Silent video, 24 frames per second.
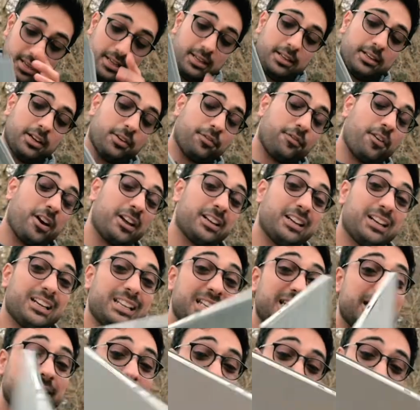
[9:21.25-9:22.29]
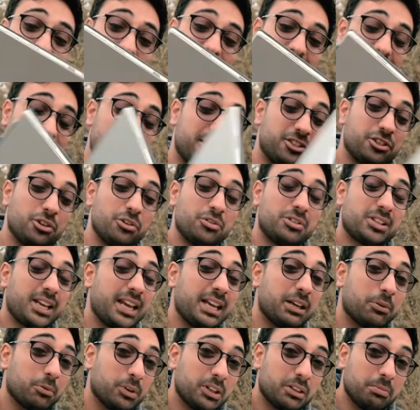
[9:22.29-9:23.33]
Now finally, I do
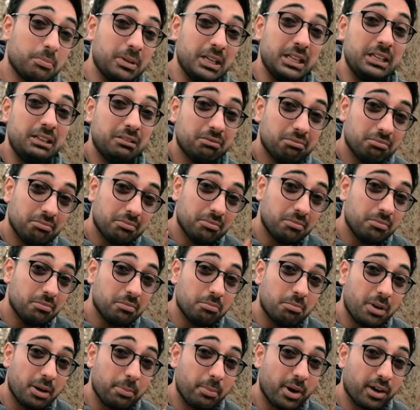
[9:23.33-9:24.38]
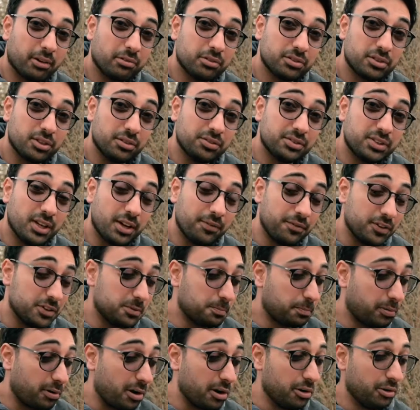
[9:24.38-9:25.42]
take with me my Microsoft Surface
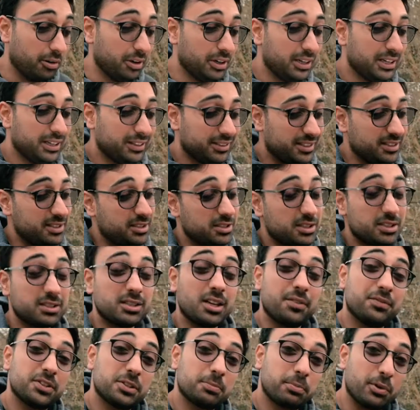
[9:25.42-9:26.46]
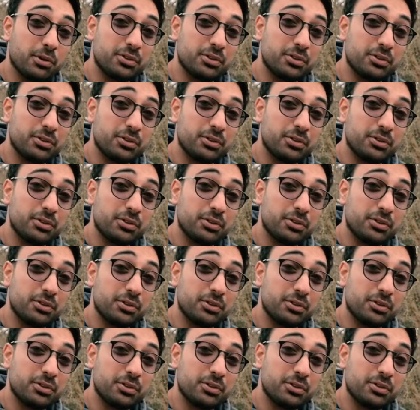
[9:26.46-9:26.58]
Pro. This is the Surface Pro